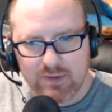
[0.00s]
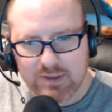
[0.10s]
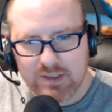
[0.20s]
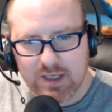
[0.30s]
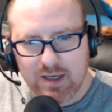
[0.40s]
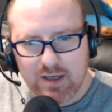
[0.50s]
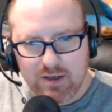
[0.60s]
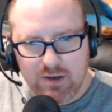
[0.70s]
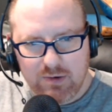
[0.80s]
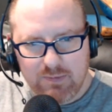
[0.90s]
was
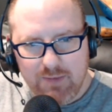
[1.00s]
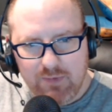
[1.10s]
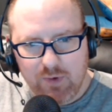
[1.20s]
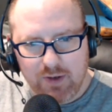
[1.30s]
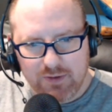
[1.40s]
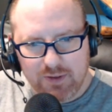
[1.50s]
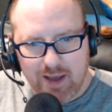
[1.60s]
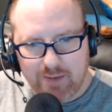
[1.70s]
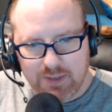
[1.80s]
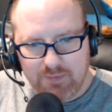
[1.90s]
you, people want their
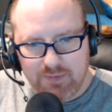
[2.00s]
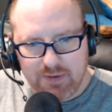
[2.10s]
laptop